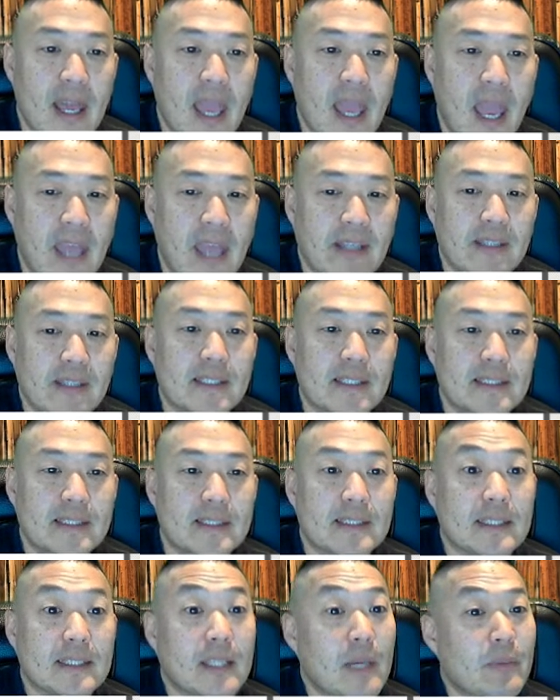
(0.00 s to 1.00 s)
And this
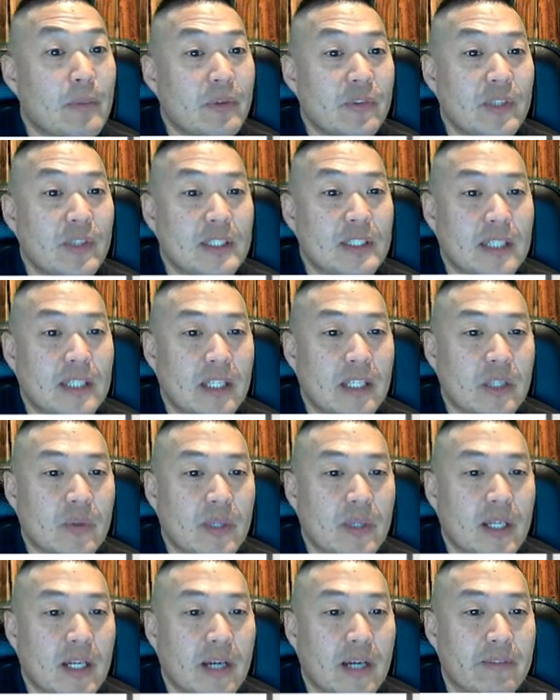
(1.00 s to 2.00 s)
is the type of risk that you
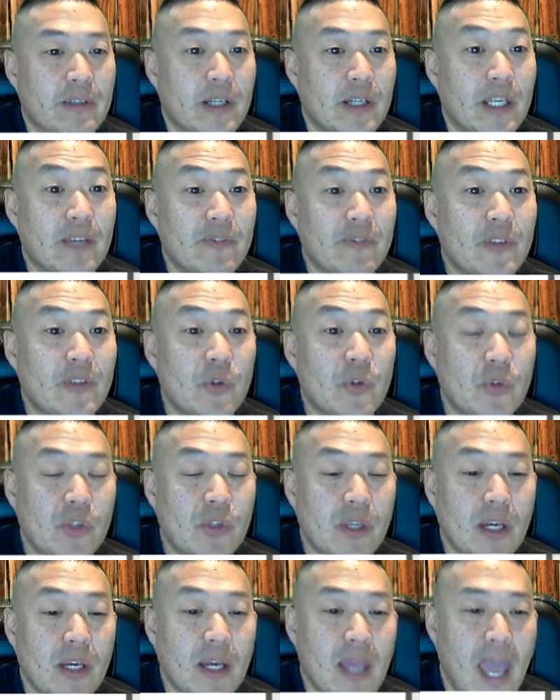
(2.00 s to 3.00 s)
want to cover. If you
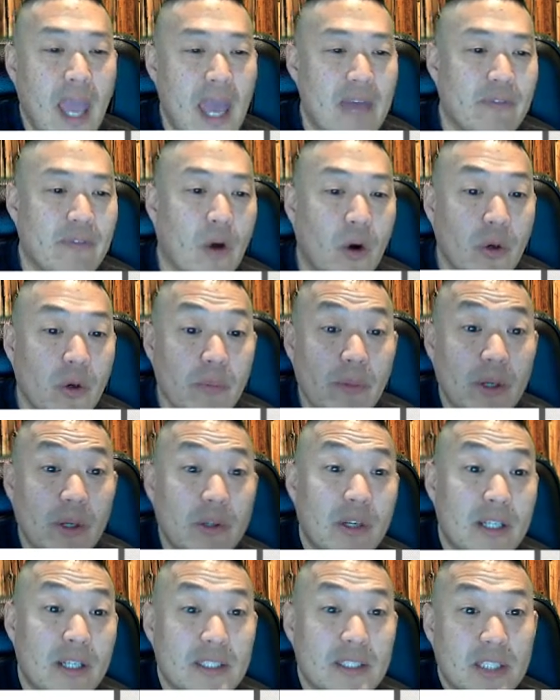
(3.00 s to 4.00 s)
have
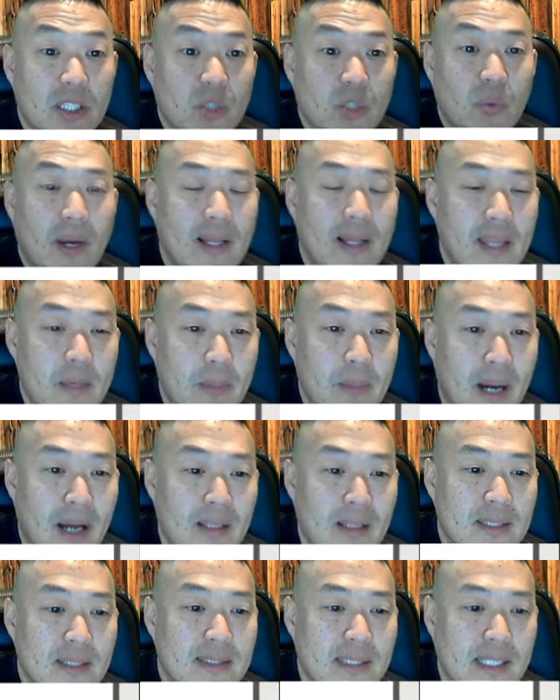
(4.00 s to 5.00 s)
homeowners or dwelling
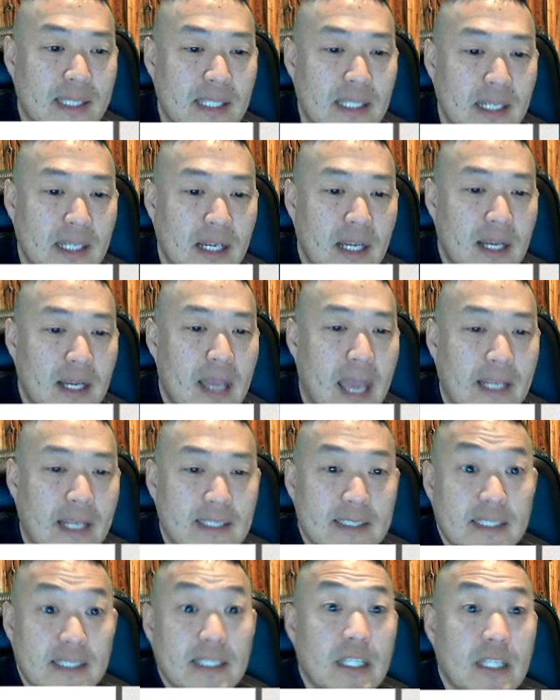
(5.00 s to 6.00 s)
policy and
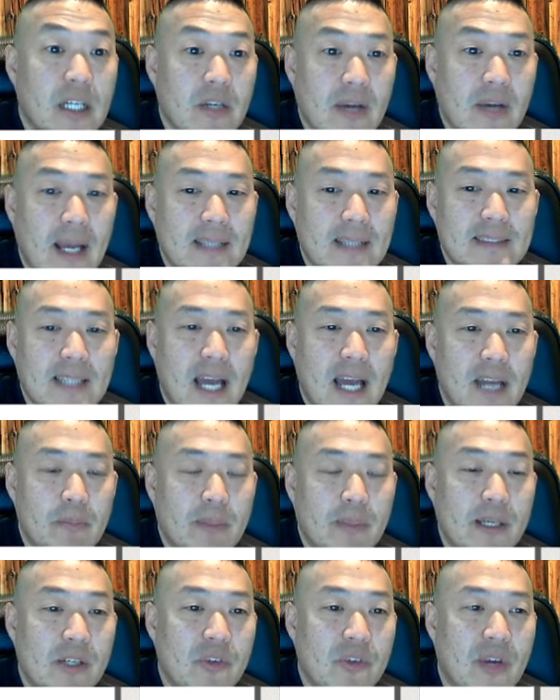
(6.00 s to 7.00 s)
a CO has not
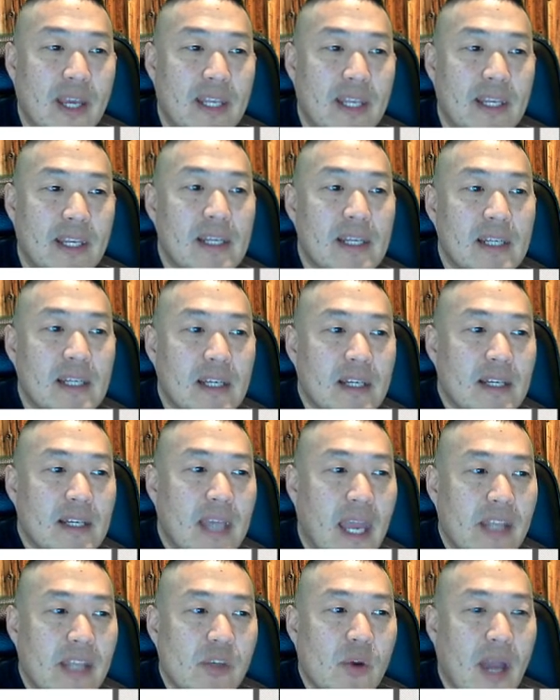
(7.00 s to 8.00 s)
been granted
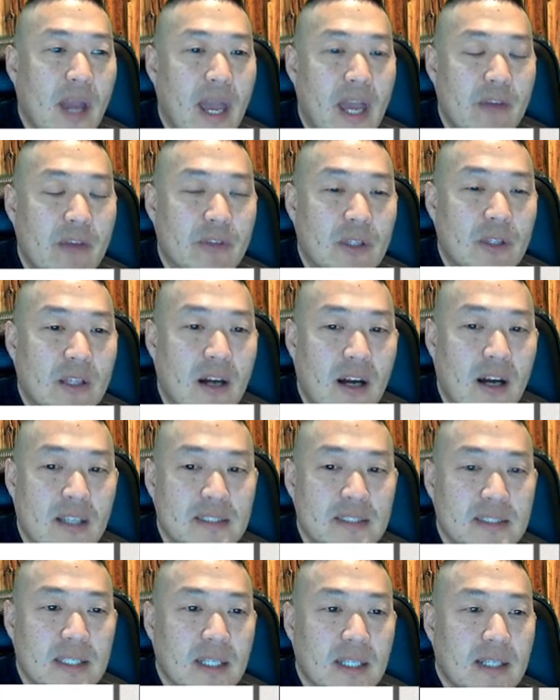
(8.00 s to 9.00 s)
and you have a
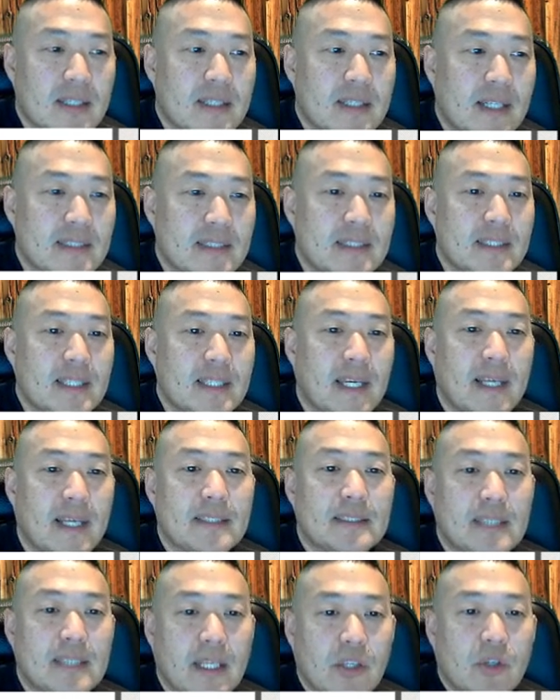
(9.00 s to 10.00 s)
loss, there's a
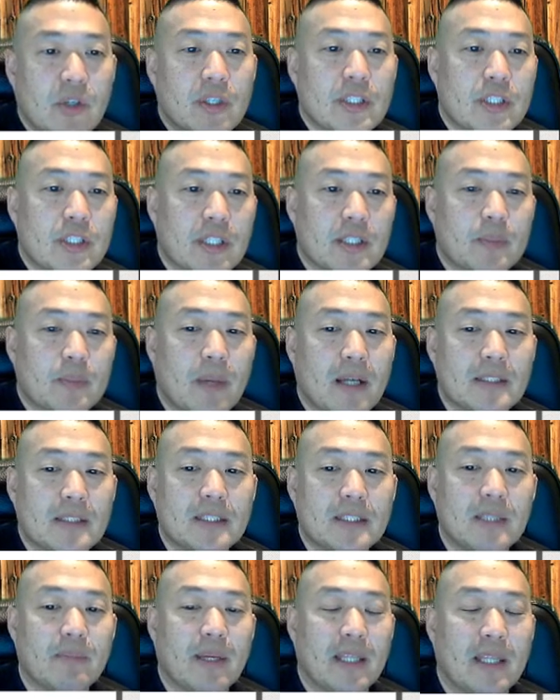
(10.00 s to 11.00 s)
chance that your insurance
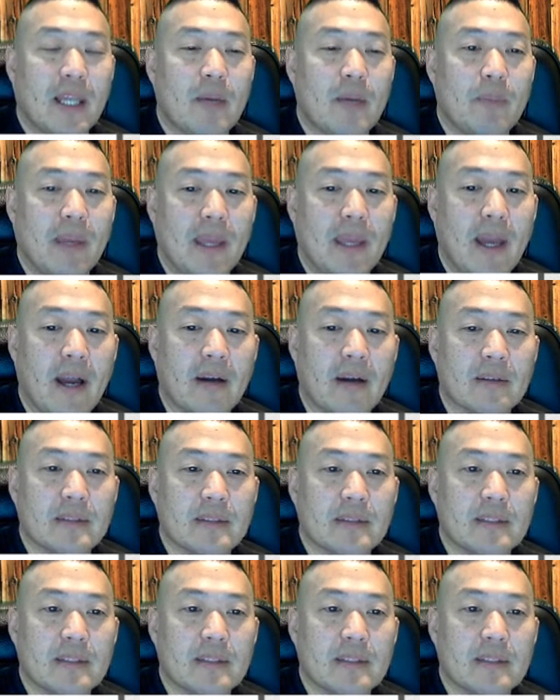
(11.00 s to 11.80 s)
policy might not pay out.